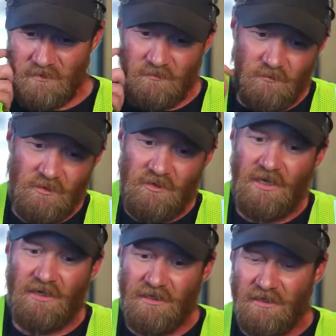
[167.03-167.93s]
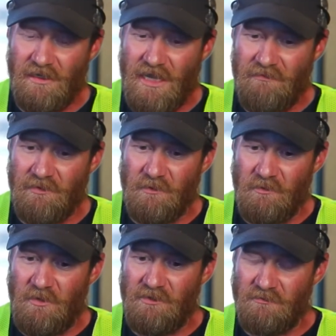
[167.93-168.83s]
When you gotta have a, a
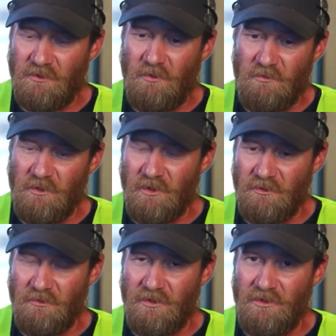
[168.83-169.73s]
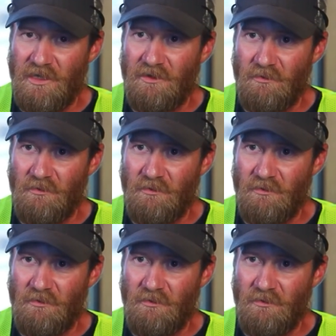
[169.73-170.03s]
piece of equipment on there that you gotta